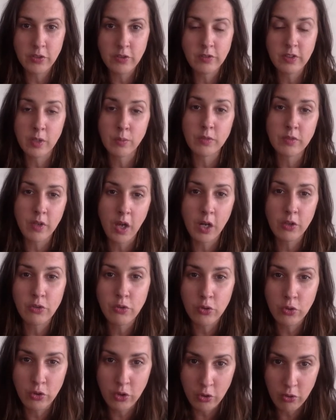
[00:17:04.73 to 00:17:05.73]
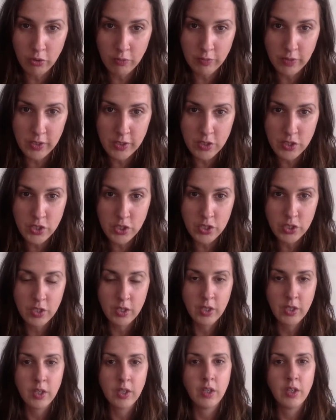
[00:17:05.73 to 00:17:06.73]
His name's Dr. Gurevich.
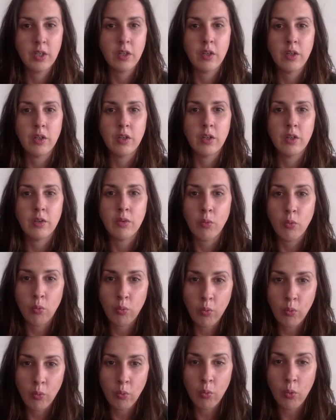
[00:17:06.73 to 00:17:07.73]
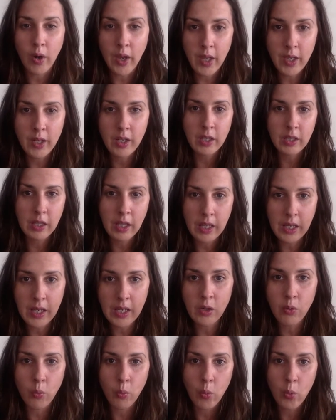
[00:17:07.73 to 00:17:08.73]
Red
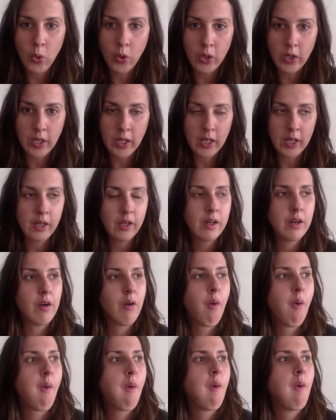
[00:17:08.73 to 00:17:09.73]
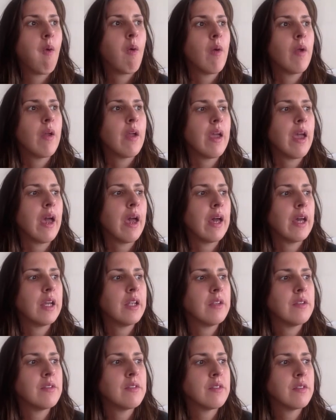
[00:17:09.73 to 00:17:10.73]
light warning.
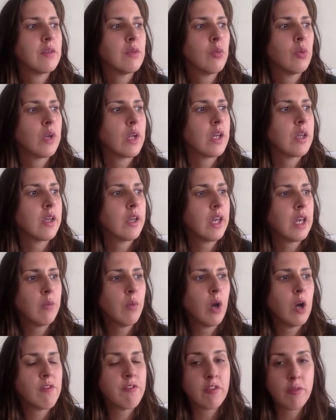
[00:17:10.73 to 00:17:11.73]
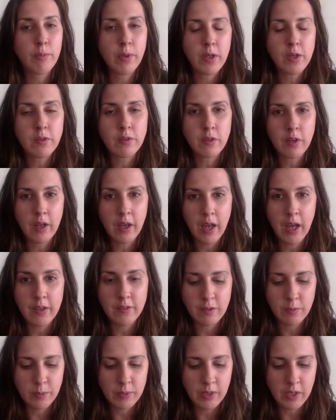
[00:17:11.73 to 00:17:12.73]
And when I came off of
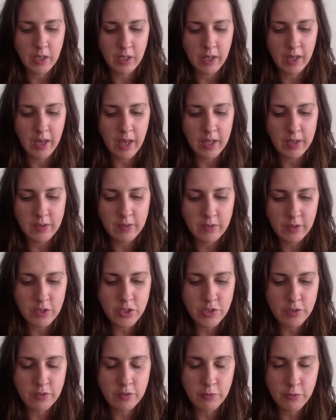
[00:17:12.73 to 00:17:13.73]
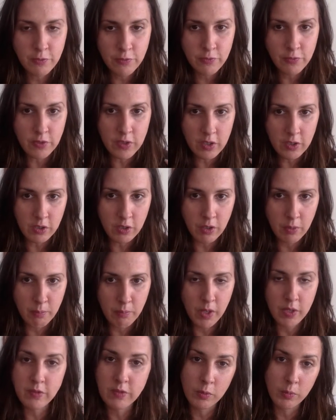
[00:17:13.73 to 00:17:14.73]
benzodiazepine, I had such severe
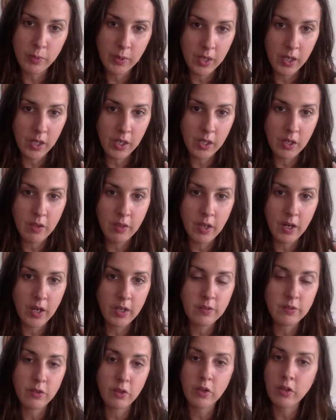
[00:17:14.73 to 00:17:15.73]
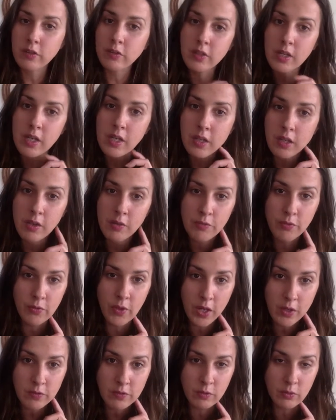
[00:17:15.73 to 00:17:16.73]
muscle pain that I started taking
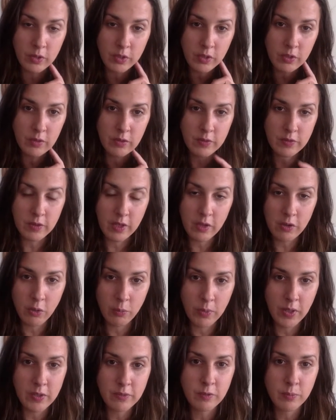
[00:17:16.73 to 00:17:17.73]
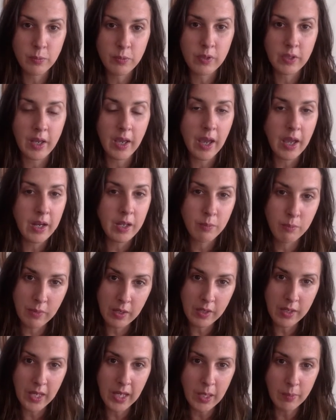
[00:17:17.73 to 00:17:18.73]
Flexeril, cyclobenzaprine. I had it in my
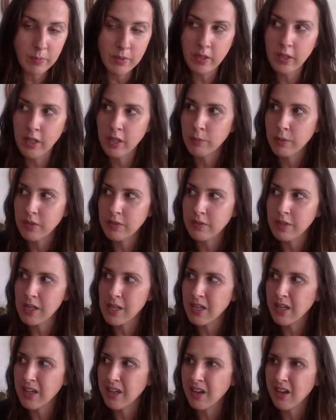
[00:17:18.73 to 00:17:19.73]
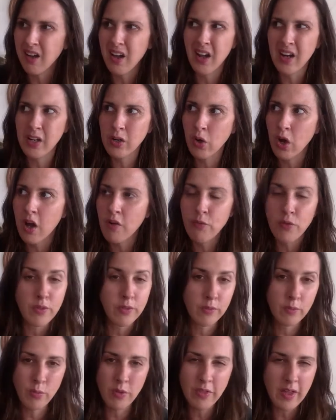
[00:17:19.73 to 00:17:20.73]
cabinet. I'd been taking it on and off
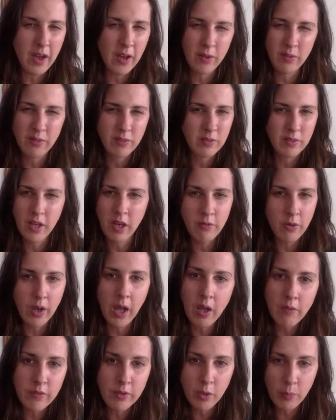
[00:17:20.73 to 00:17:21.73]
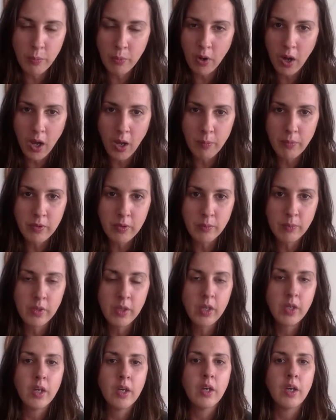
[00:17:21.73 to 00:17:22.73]
without ever having a problem
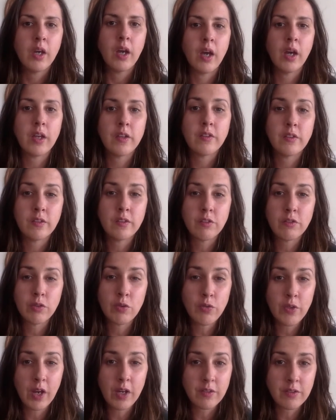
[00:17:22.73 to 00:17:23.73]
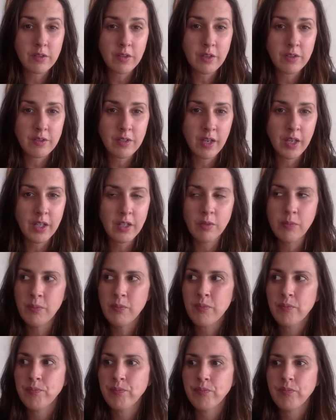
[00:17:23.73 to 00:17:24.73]
since 2010.
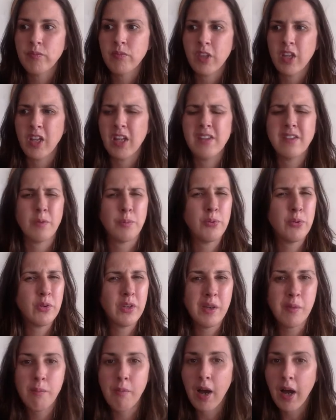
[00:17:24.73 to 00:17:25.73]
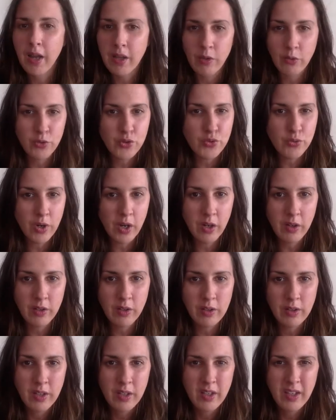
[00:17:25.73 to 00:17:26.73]
It's a pretty mild
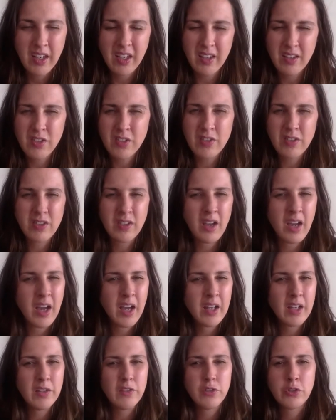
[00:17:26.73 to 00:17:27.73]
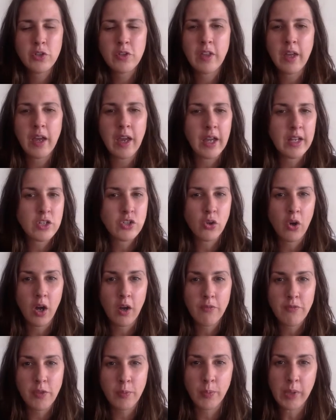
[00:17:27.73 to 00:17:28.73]
drug. It just kind of took the edge
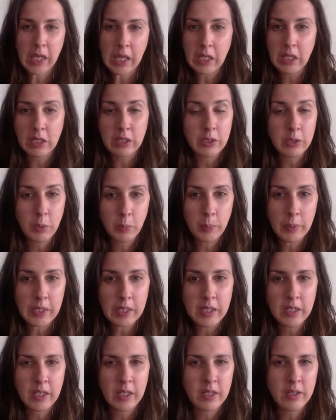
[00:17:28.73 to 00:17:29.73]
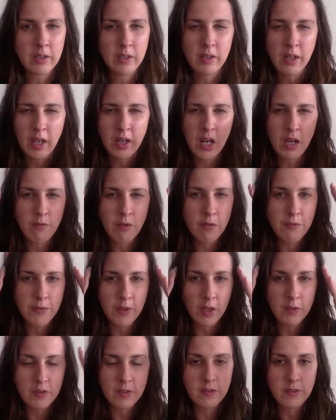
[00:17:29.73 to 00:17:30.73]
off the pain a little bit. I never
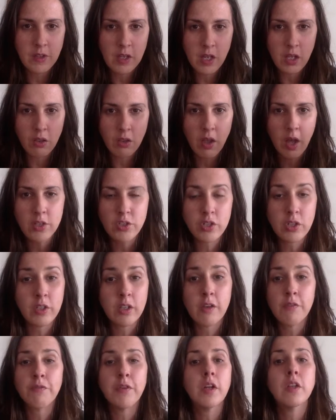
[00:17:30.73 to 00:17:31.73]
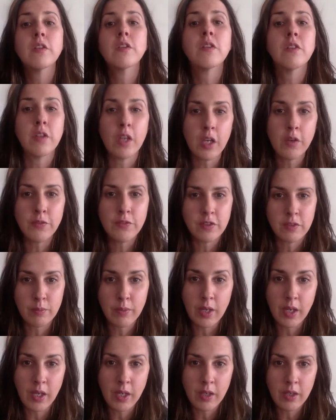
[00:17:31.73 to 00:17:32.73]
felt it psychologically. It felt safe to
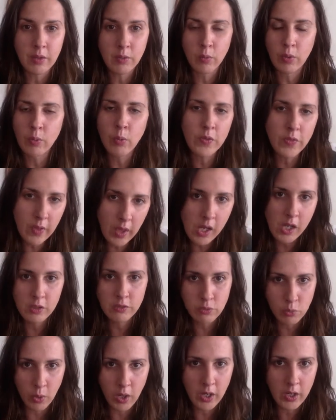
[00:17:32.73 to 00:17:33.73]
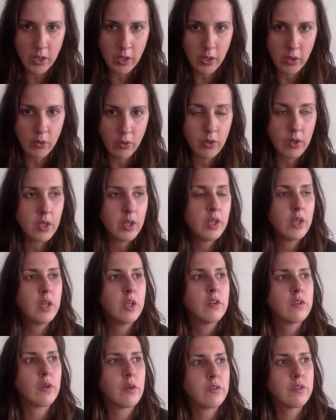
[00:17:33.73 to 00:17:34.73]
me. What the hell do I know?
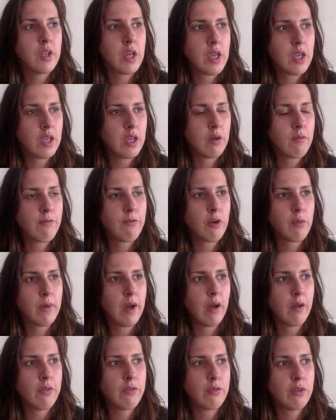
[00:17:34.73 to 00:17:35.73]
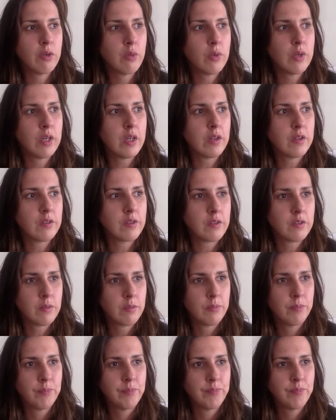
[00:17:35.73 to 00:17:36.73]
So I was taking it for about 3 weeks
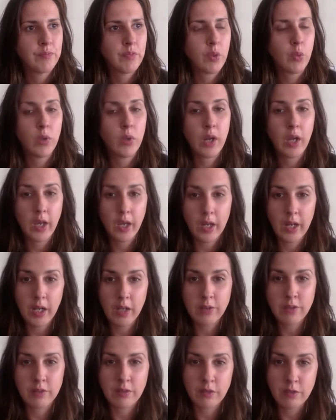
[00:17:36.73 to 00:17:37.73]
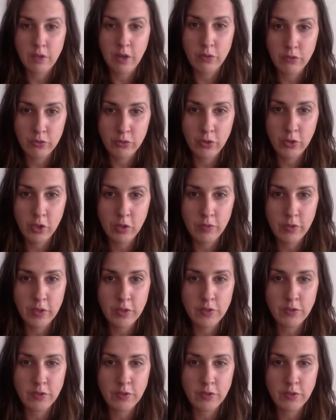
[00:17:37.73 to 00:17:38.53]
when I got out to Dr. Gurevich.